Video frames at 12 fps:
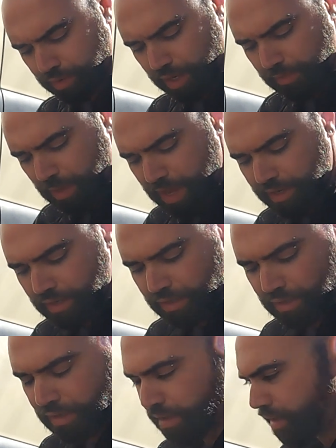brake pad.
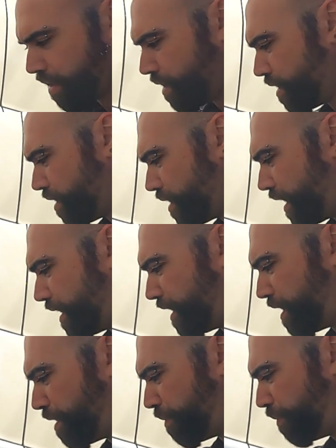
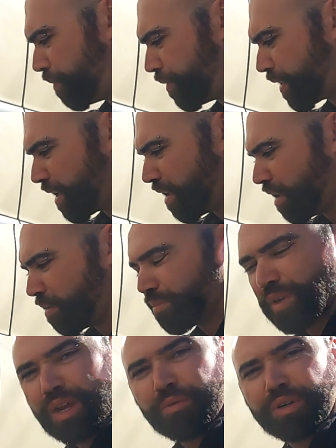But
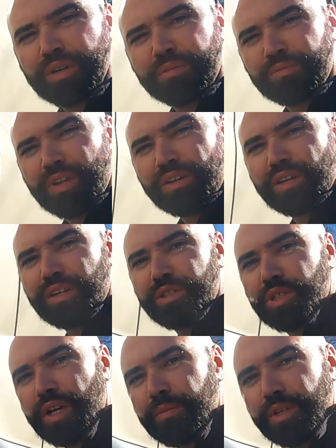I wouldn't have done a
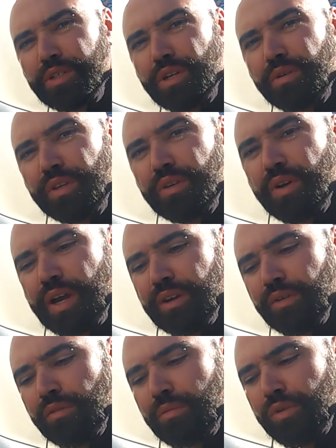good job at showing you
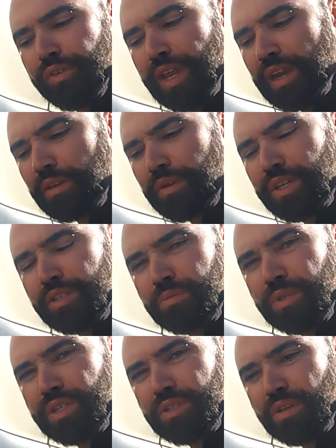how to remove it
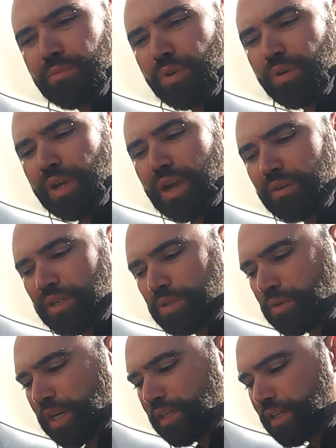anyways, because I broke
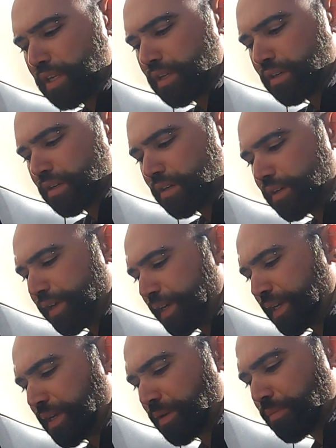ours when I did it.
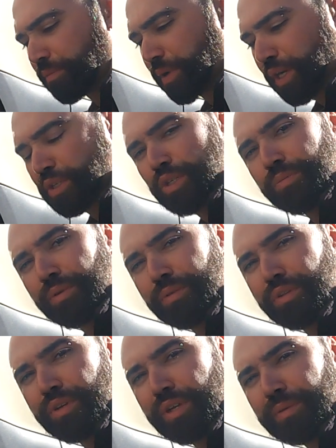But I super
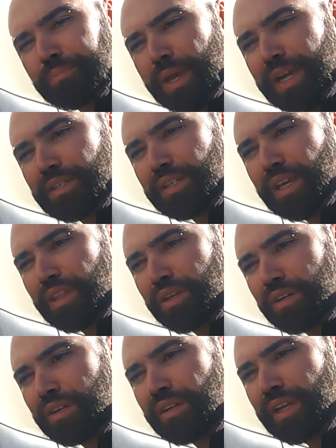glued it back
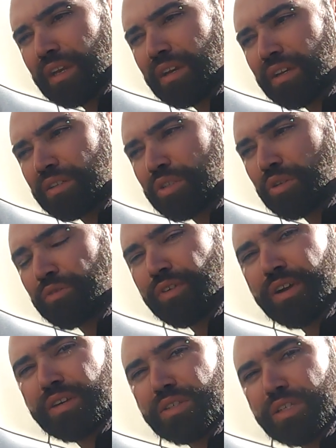together, and so
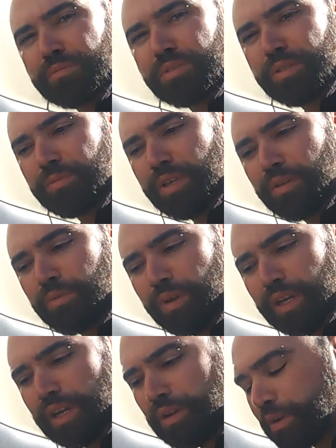far it seems to be
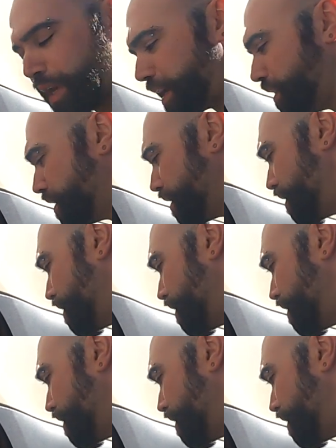working okay.